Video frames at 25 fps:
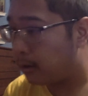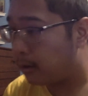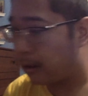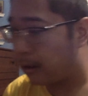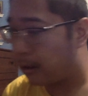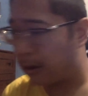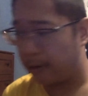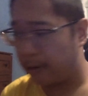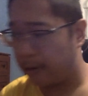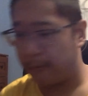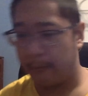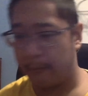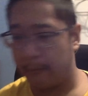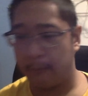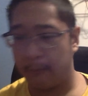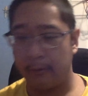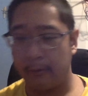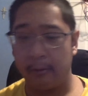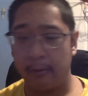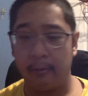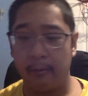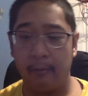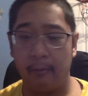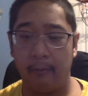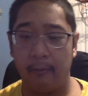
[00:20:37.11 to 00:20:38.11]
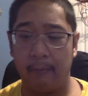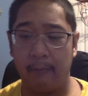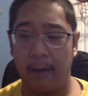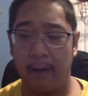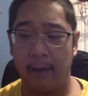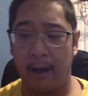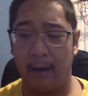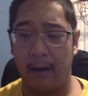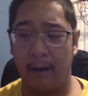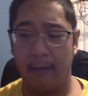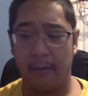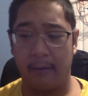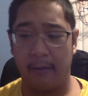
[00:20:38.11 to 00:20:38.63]
It is up to you of
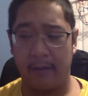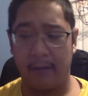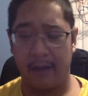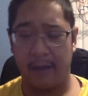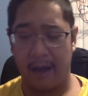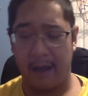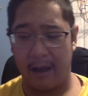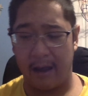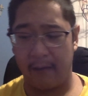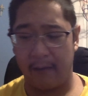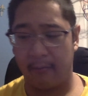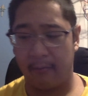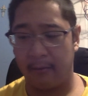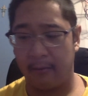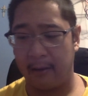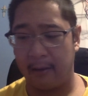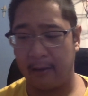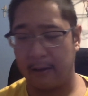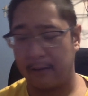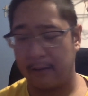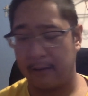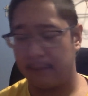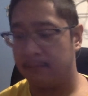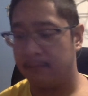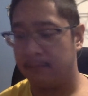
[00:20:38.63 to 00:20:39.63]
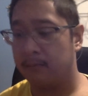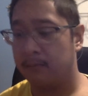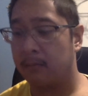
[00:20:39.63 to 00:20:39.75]
how you guys can